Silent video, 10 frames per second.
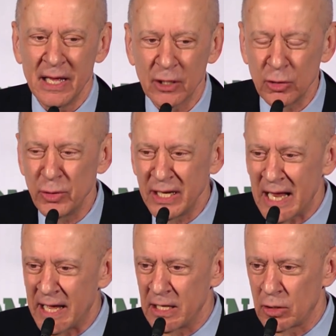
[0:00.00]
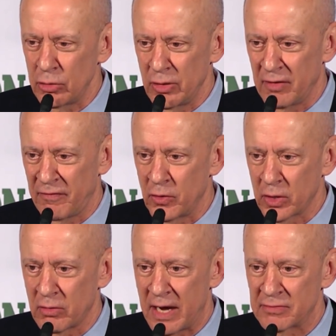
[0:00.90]
not including
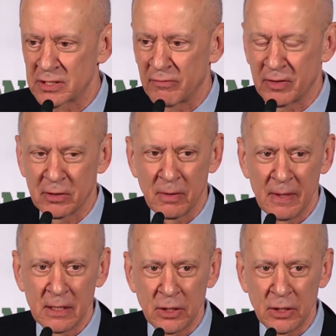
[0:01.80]
photographs of her,